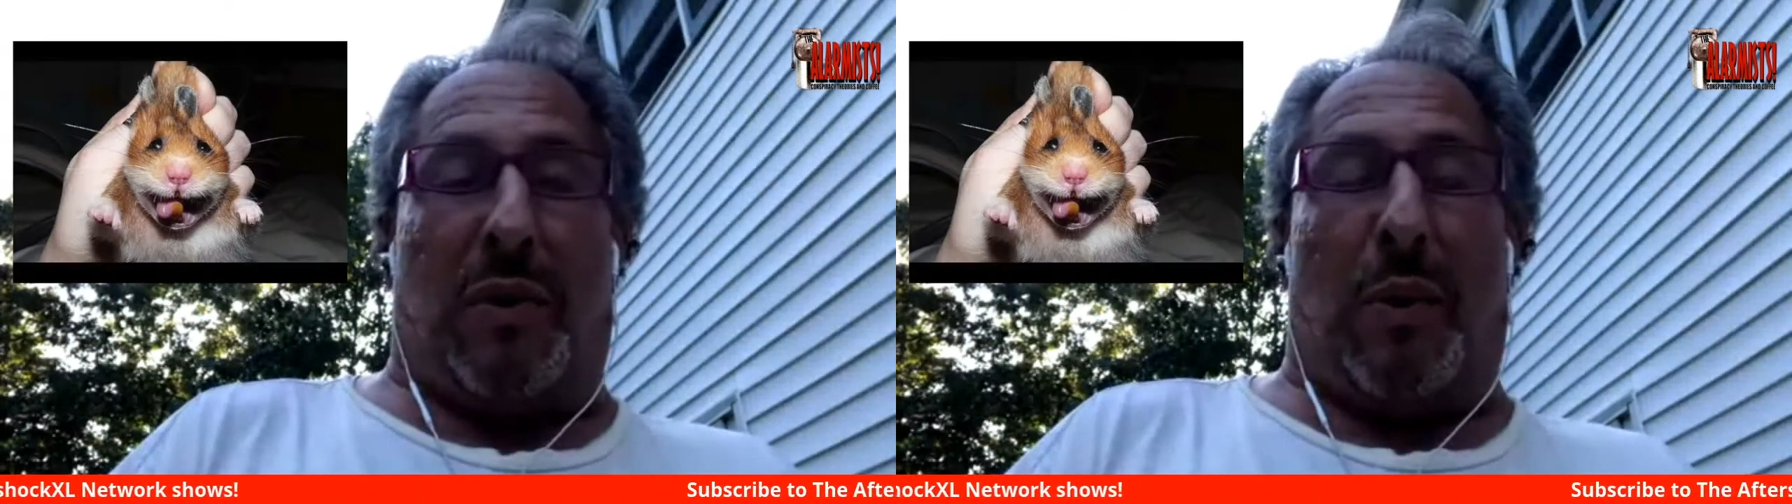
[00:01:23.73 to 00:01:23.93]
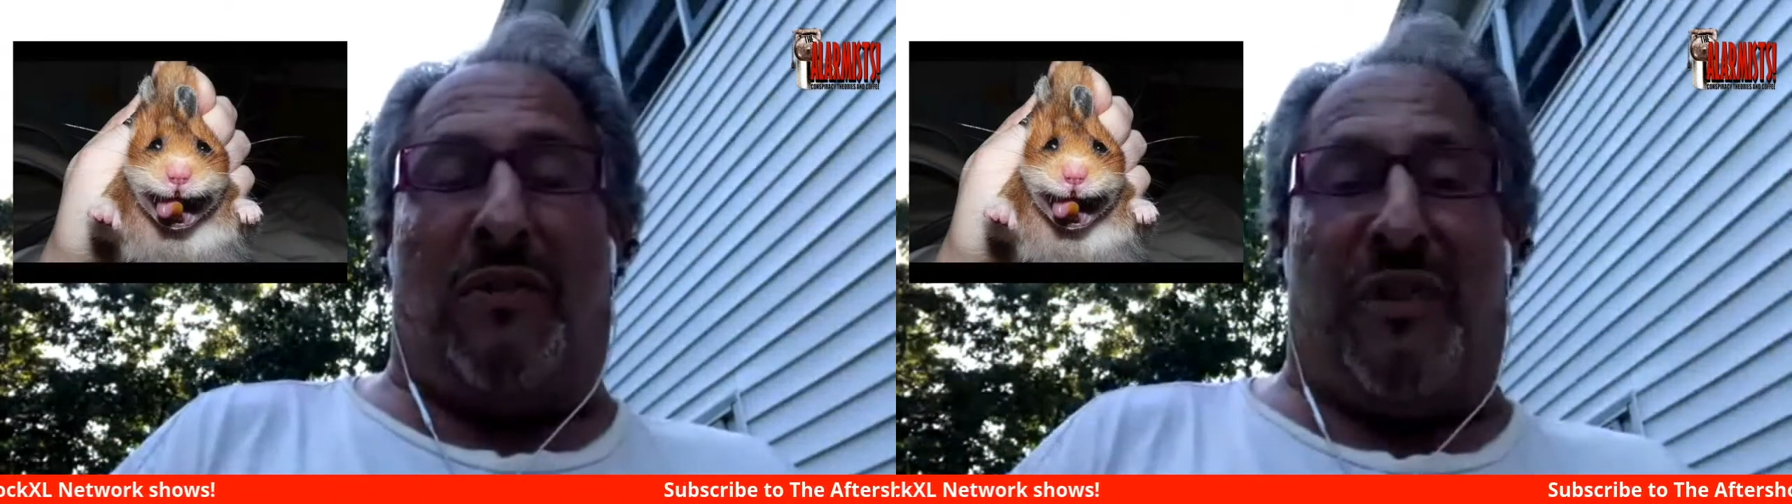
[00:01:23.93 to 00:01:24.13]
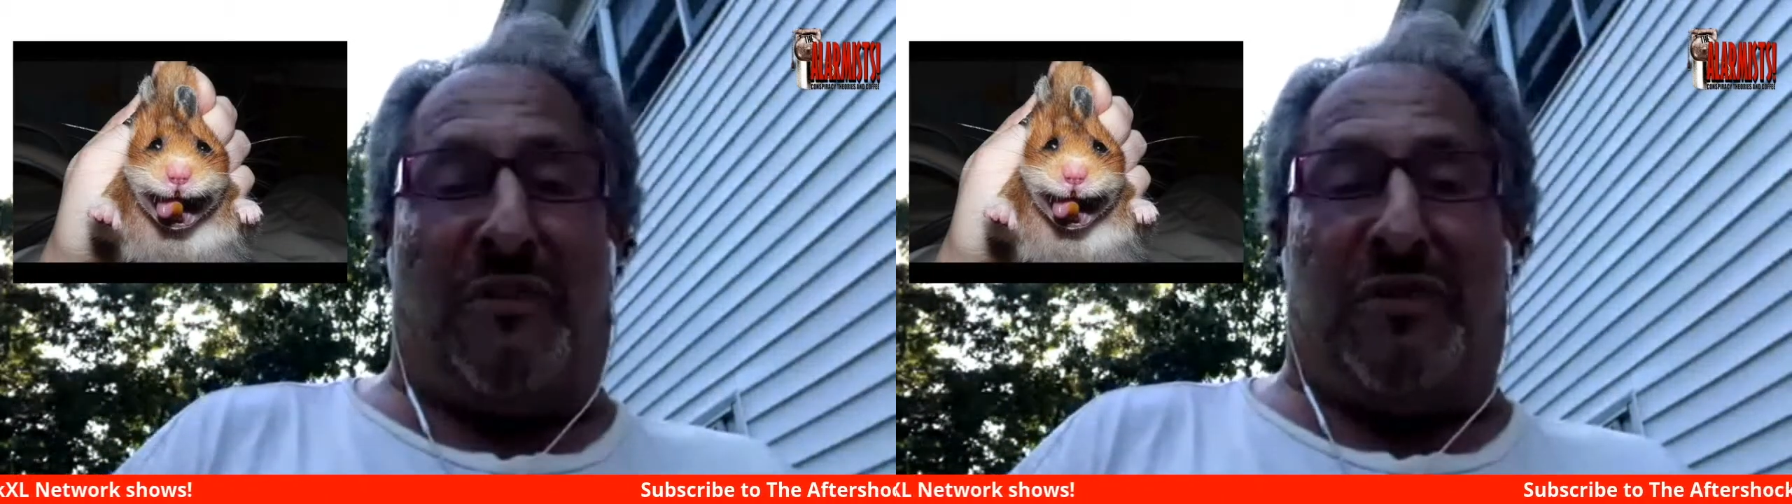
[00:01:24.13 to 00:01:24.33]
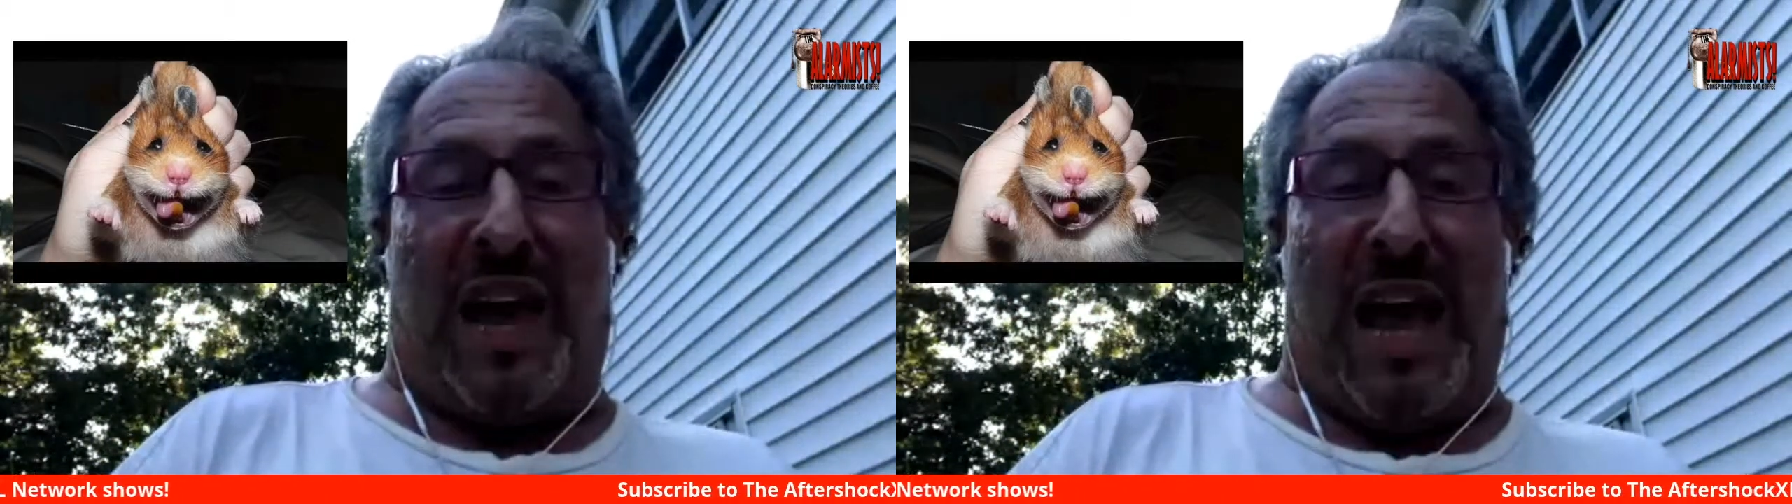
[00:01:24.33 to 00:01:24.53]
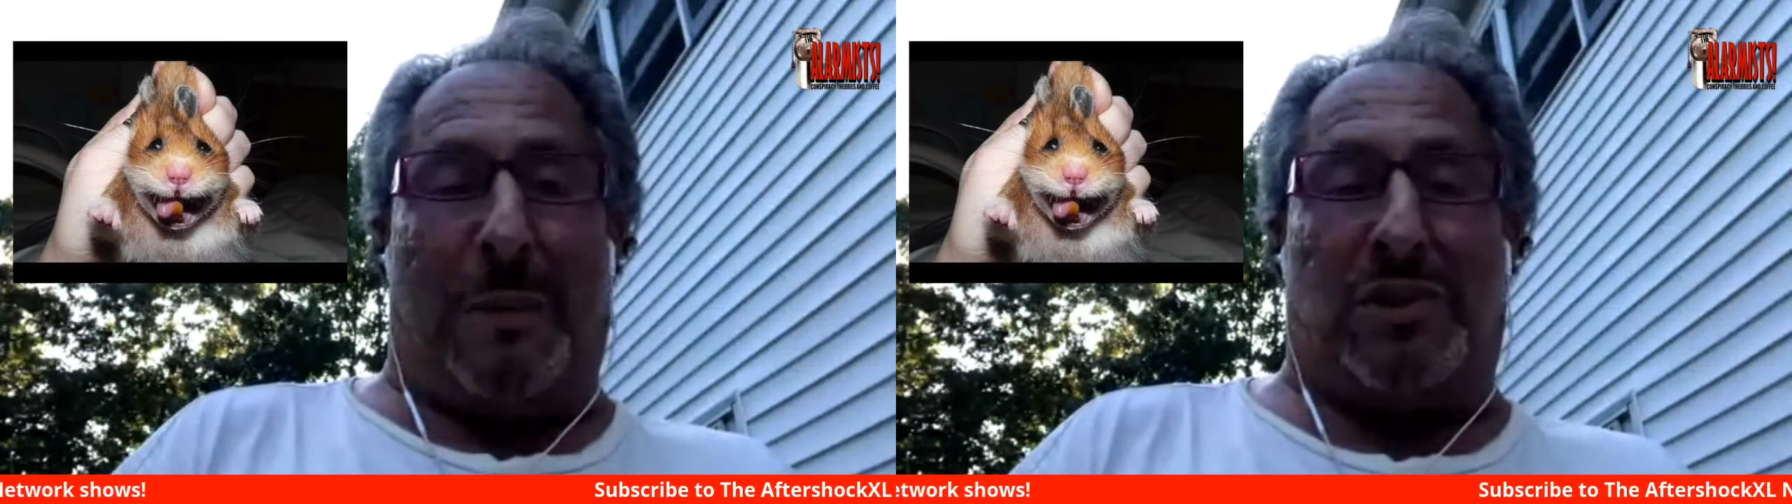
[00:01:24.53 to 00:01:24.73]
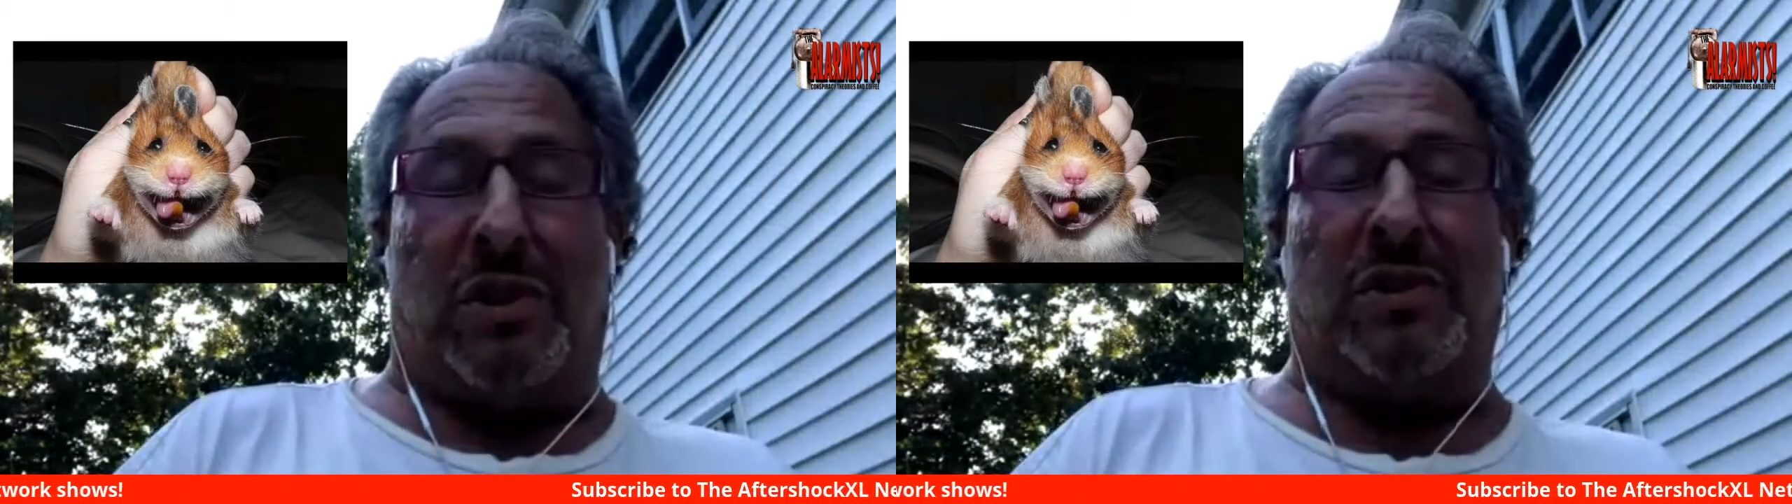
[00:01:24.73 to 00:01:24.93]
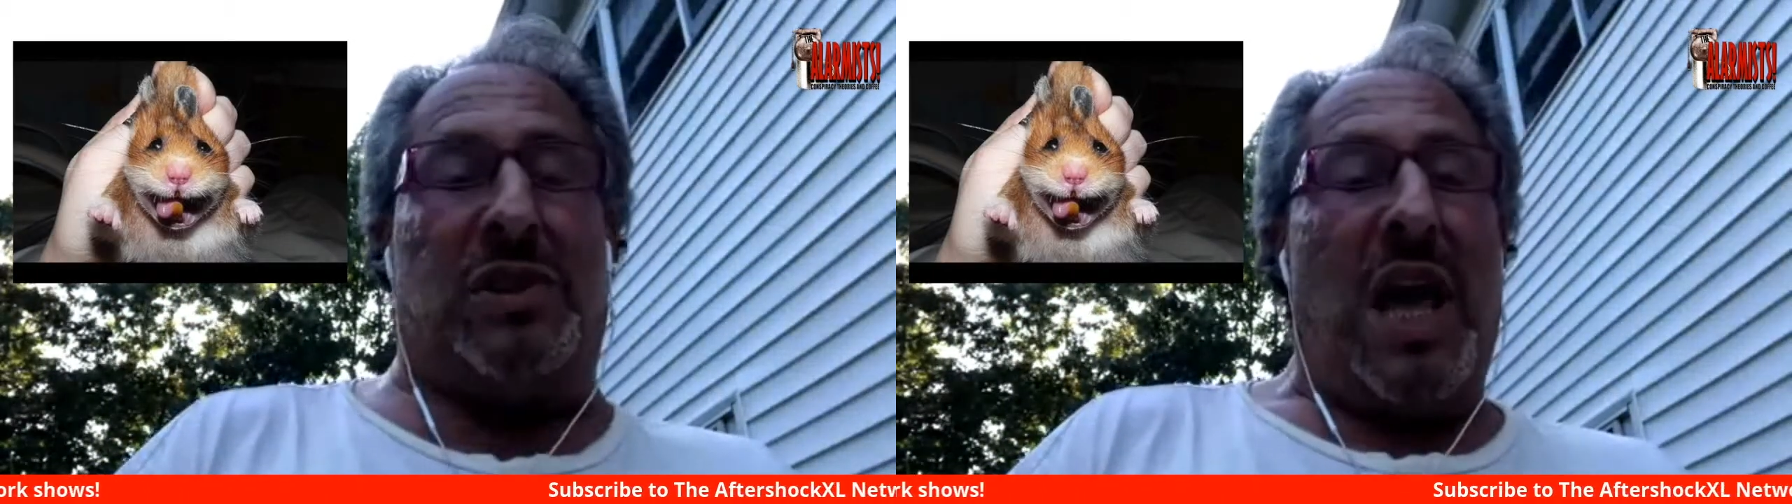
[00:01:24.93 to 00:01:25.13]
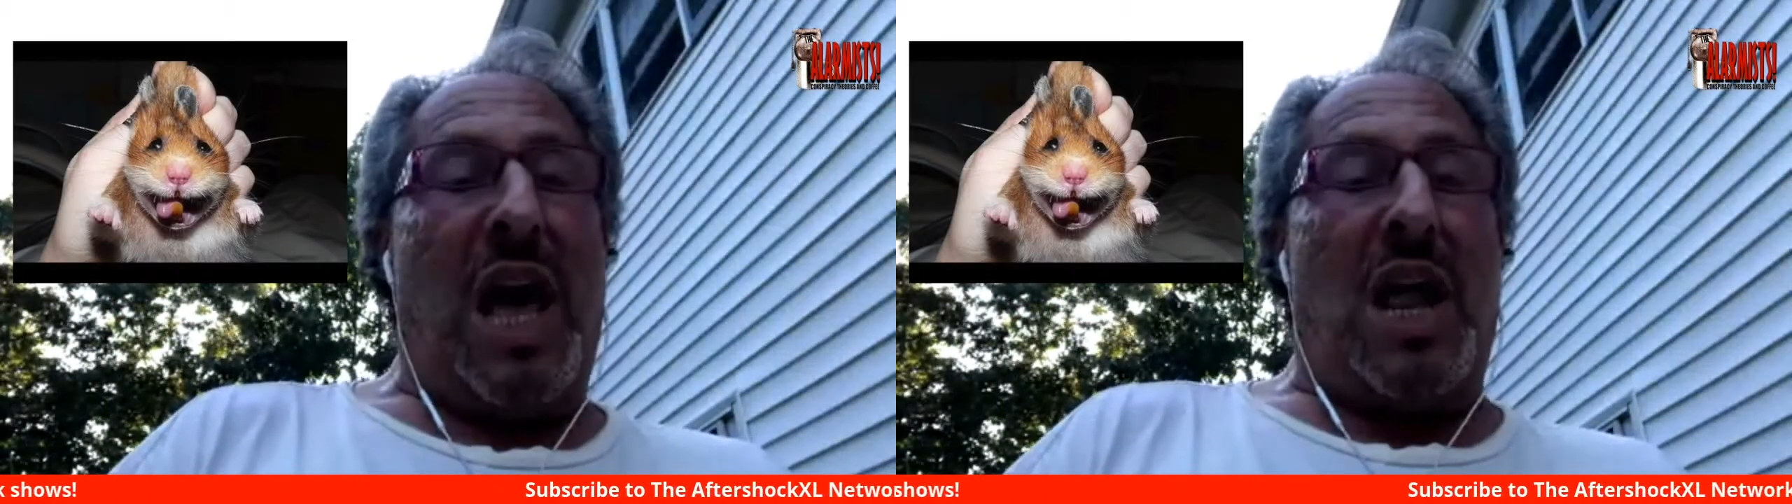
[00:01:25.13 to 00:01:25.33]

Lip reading: were 50 hamsters.